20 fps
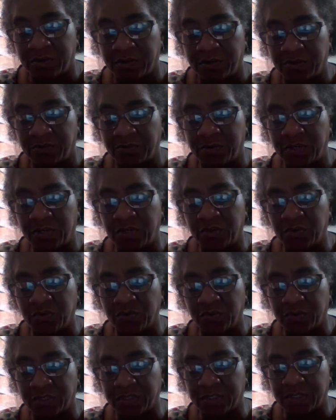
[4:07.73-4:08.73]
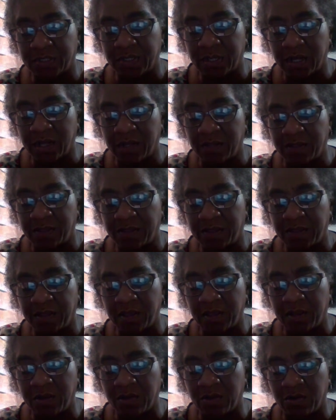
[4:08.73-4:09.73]
reduce a
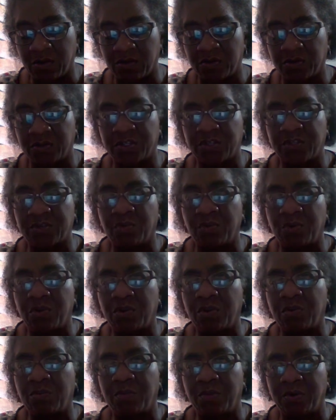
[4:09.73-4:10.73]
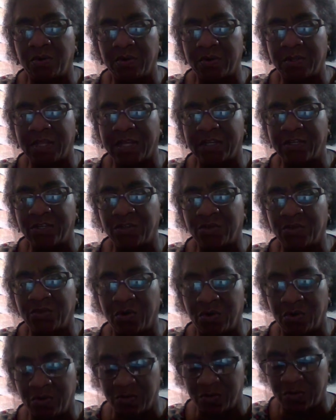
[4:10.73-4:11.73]
thin or small book that you
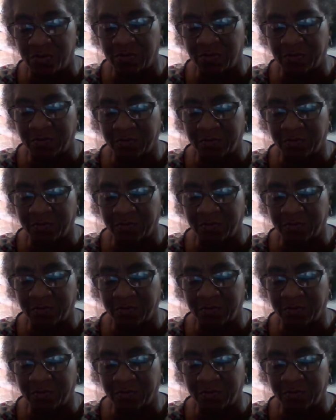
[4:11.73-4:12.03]
own.